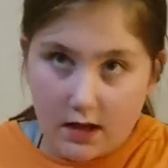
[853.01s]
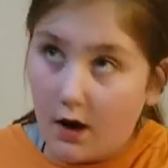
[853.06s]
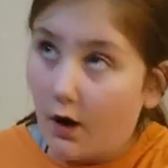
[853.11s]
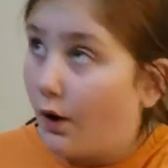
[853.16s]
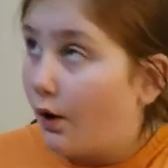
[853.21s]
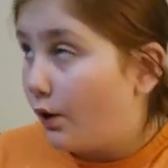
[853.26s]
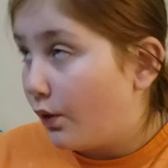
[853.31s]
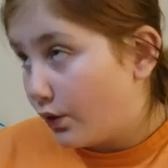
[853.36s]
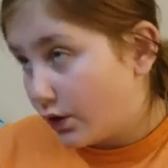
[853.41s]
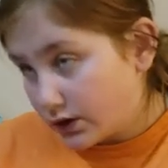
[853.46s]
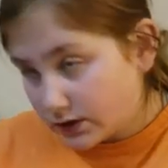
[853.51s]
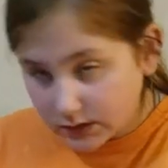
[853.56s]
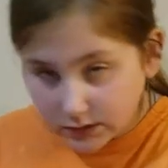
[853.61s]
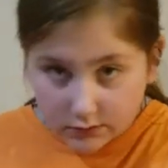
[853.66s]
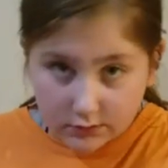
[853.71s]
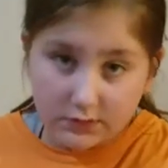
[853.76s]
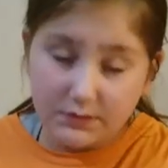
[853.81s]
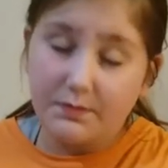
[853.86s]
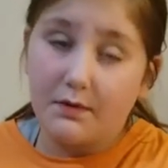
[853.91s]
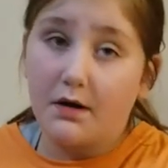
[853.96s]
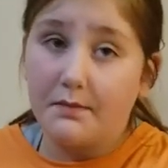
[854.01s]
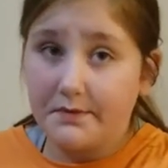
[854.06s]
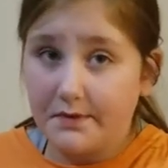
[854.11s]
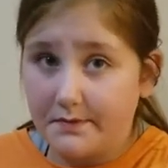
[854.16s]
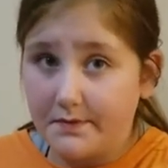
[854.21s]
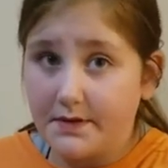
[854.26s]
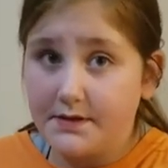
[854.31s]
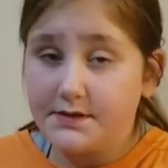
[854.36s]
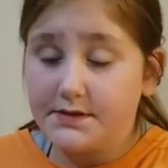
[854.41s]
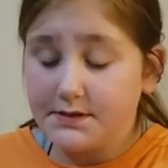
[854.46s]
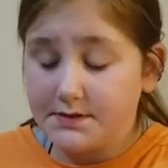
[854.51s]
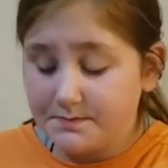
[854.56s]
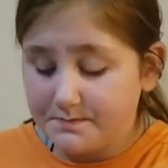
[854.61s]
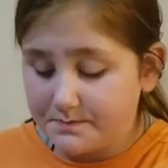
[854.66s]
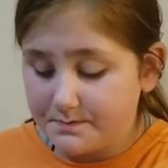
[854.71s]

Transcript: I always lose bobby pins.